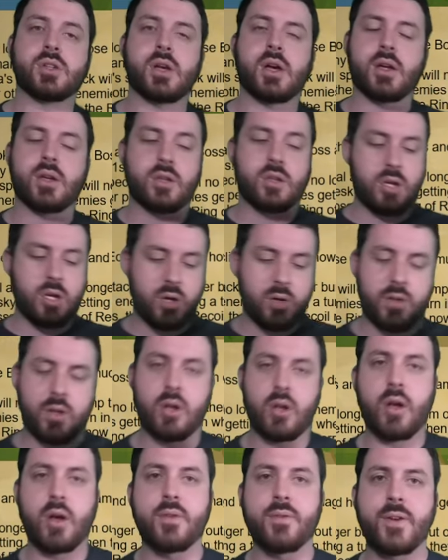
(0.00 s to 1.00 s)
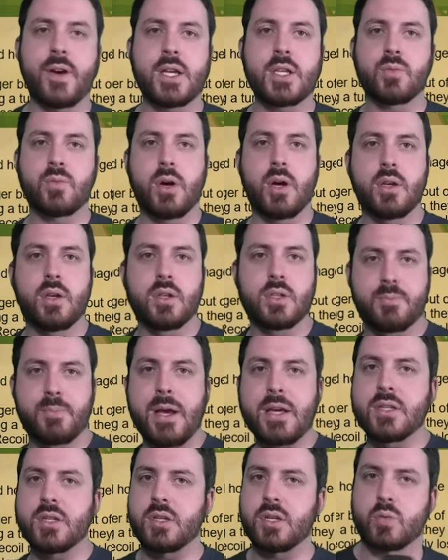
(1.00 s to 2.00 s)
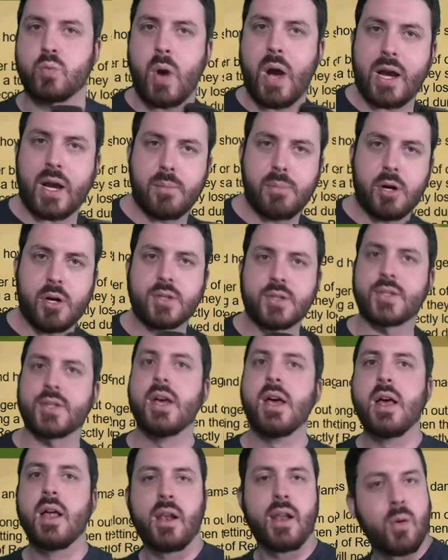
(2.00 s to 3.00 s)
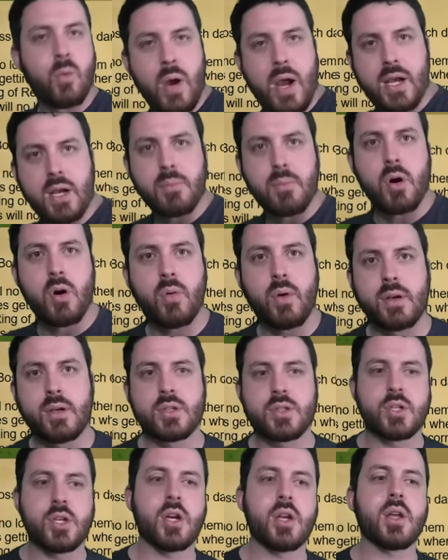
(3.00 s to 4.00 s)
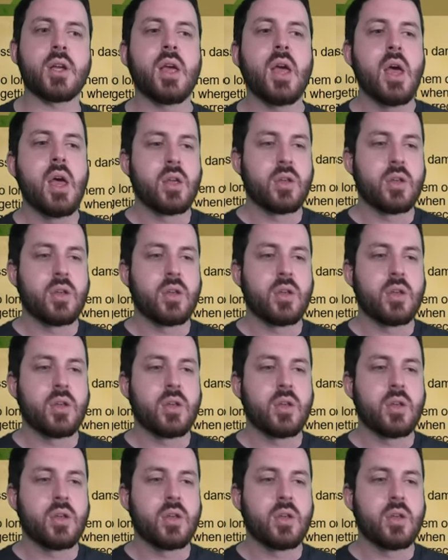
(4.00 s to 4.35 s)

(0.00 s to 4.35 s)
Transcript: uh, you know, the clone phase, where it's basically just whack a boss, like whack-a-mole when he's turning.